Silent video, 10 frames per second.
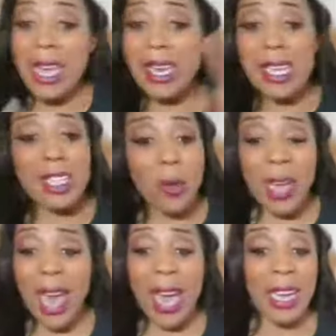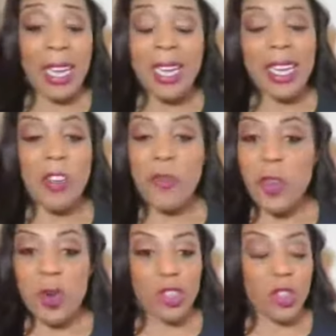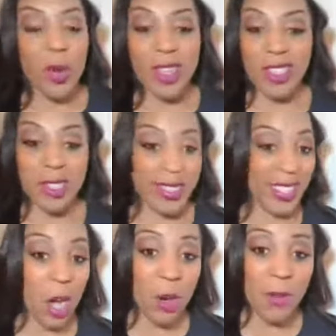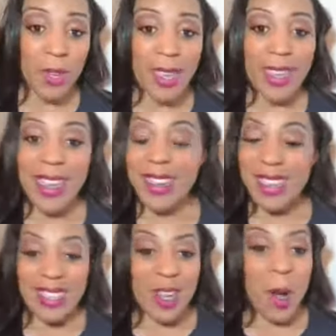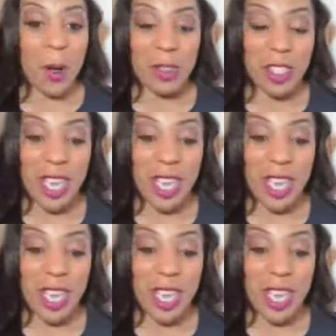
and it's okay if you enjoyed yourself and indulged